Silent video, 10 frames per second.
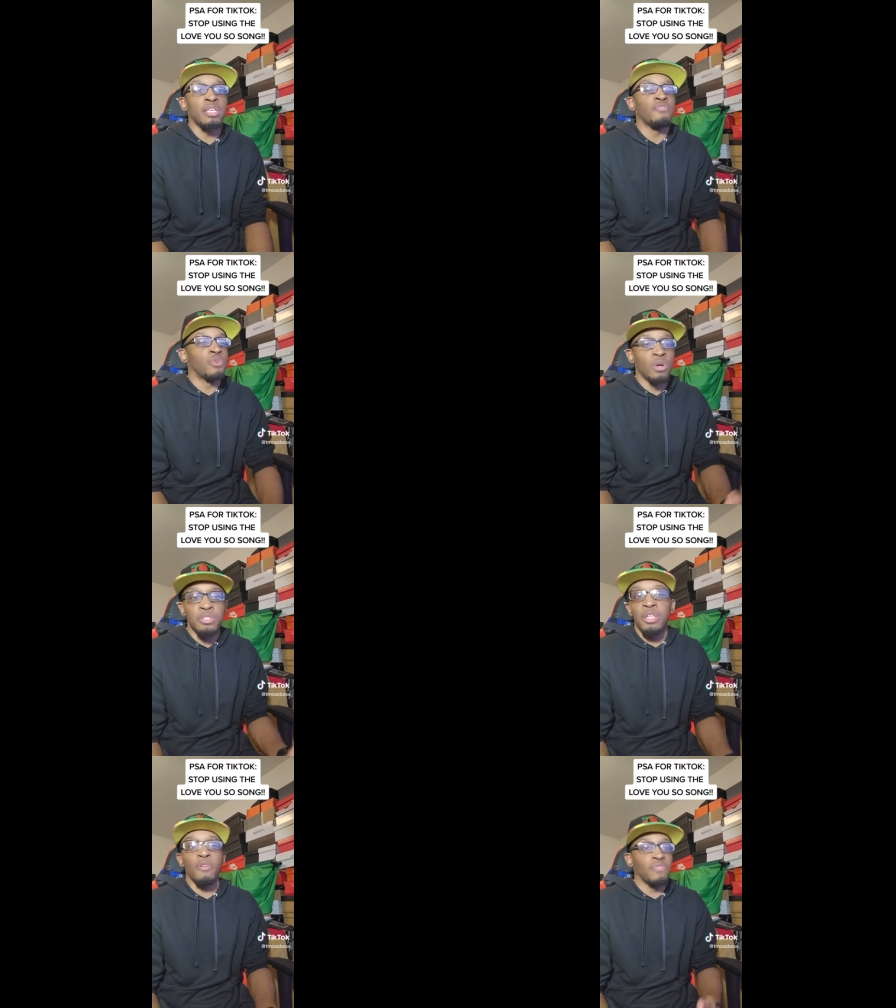And, of
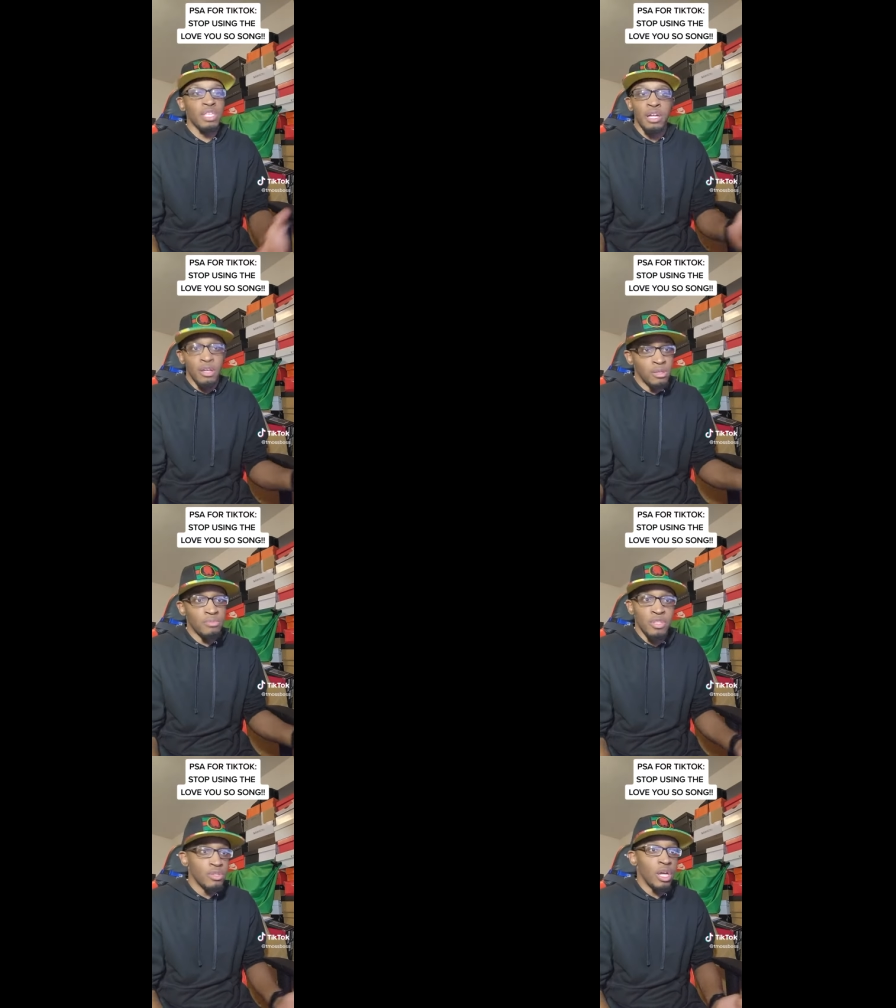course, their
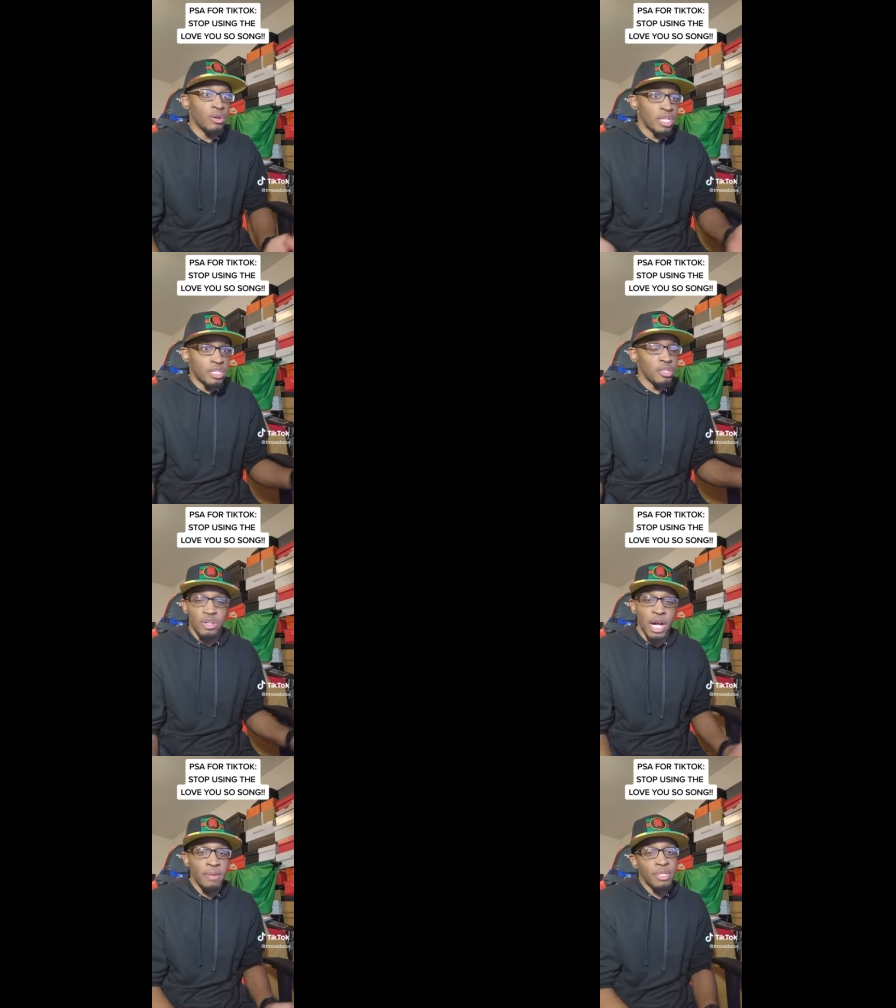video, you know, gets a
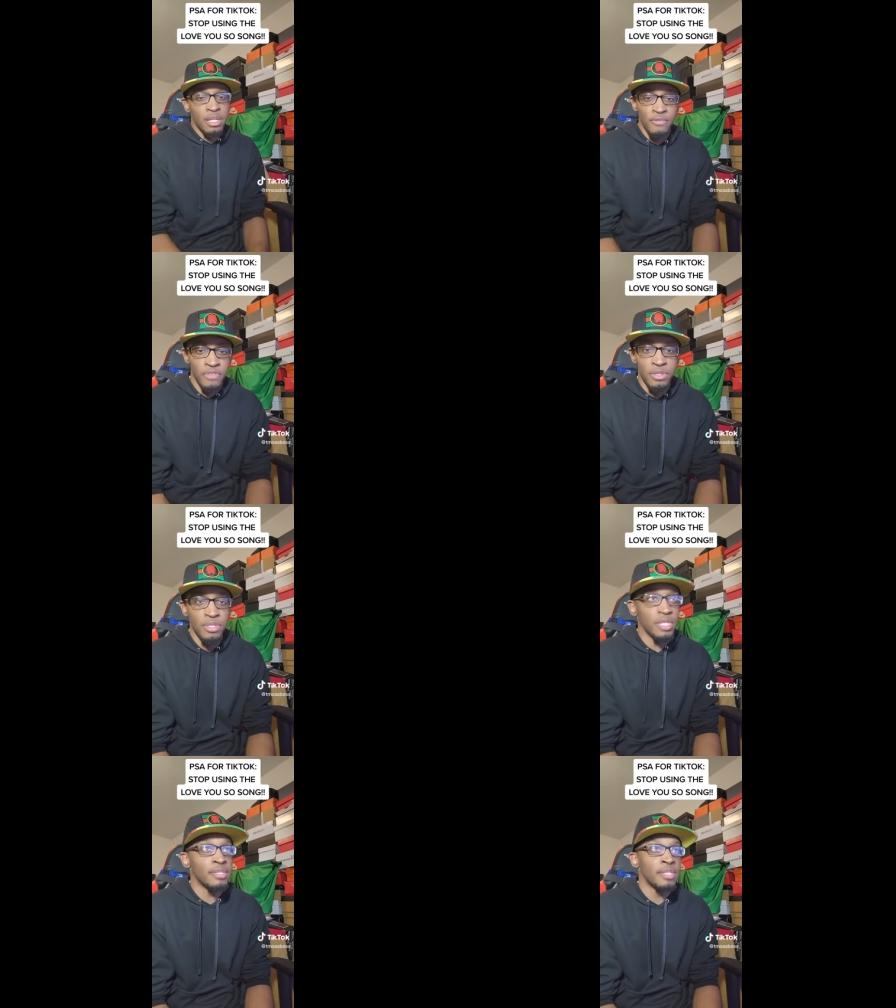crap ton of
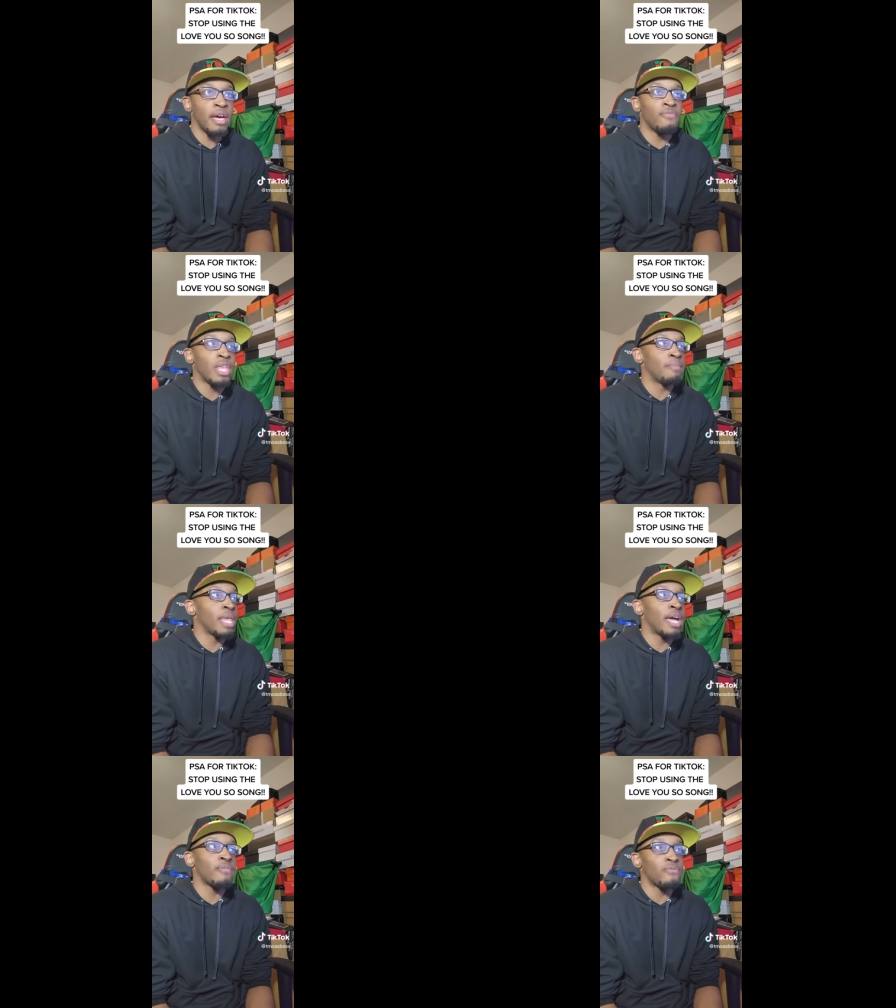views and stuff. And I'm
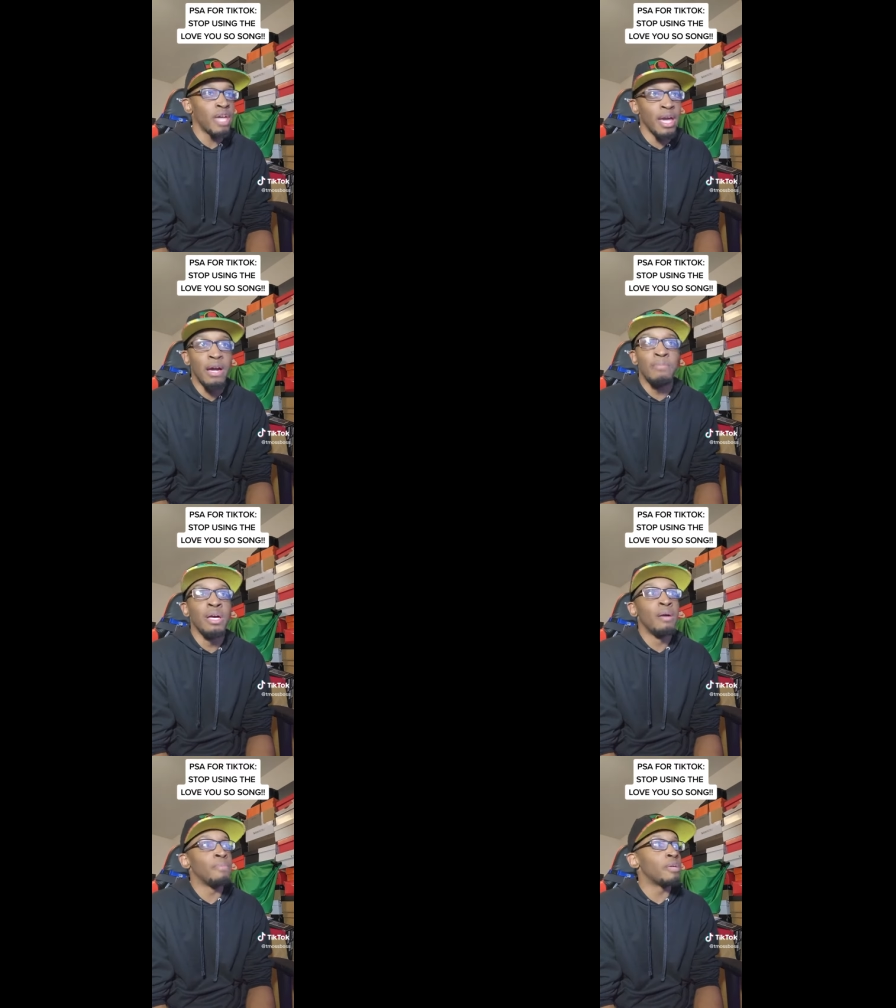like, fam,
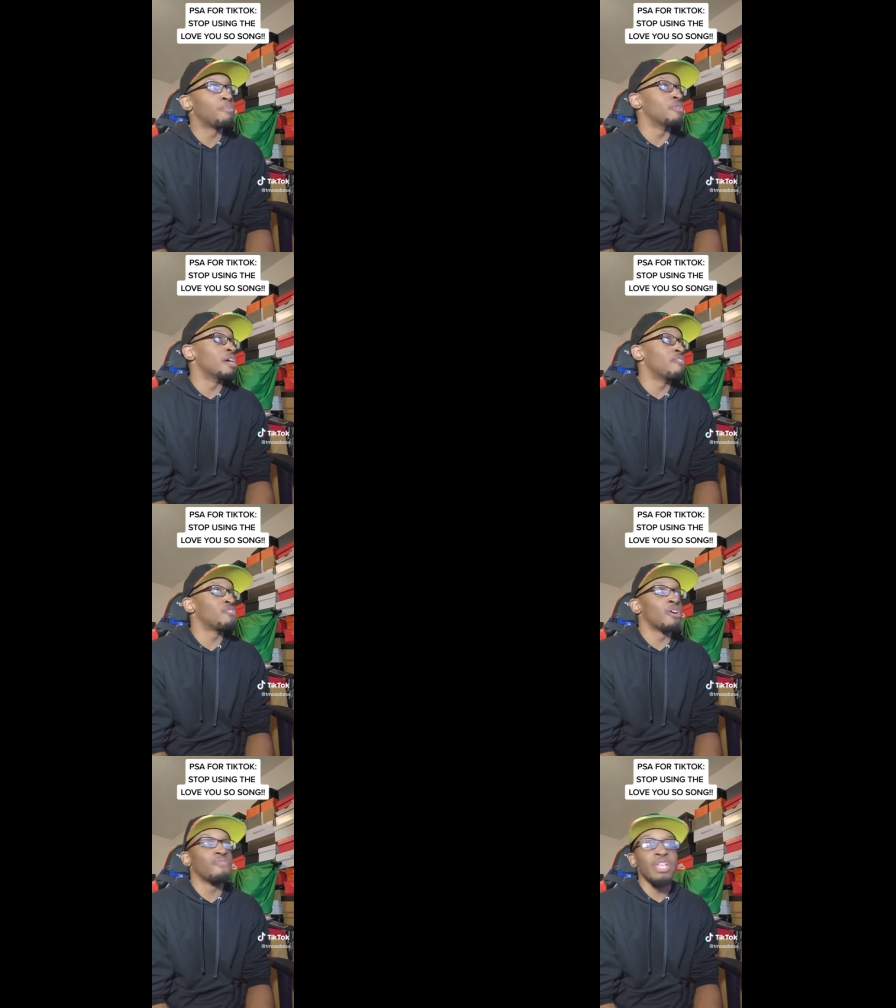people,
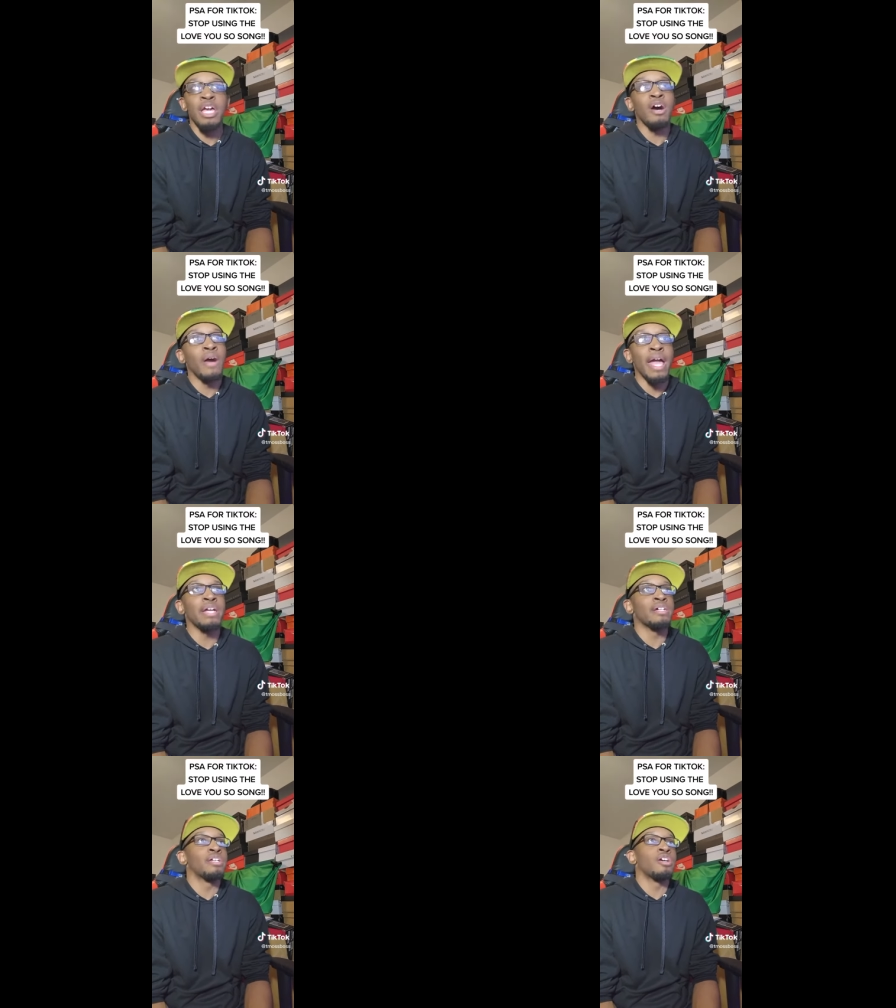if your video
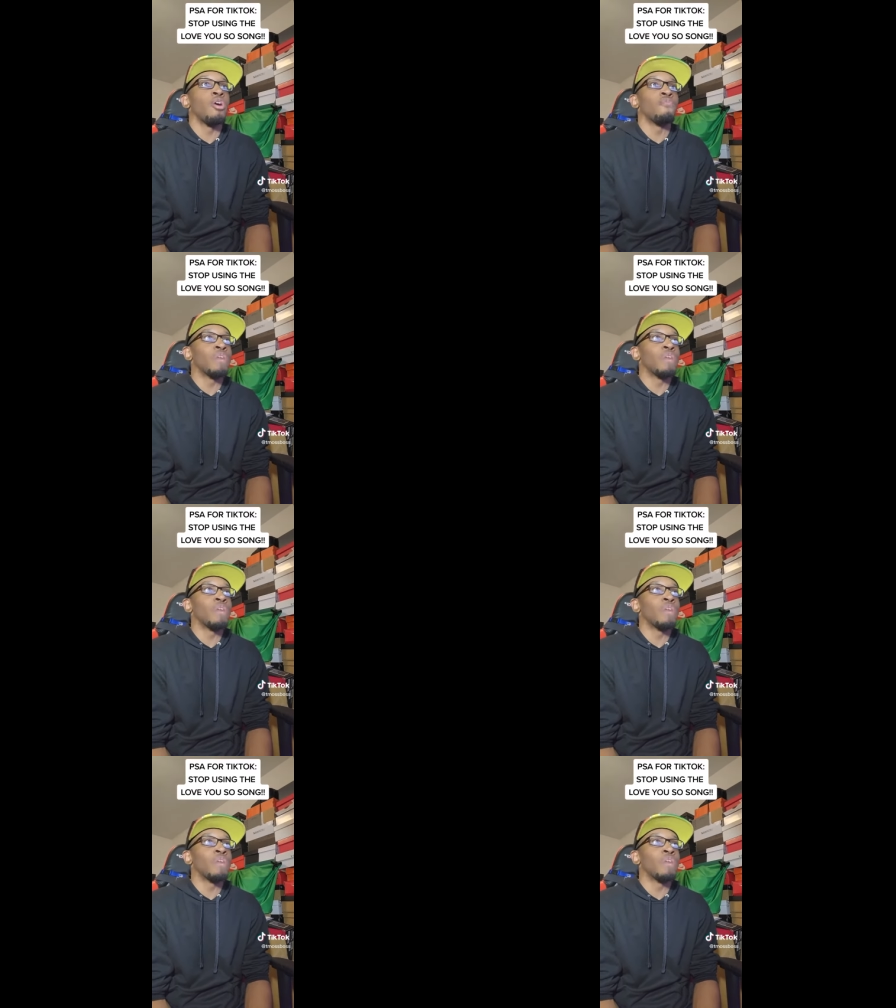ain't gonna go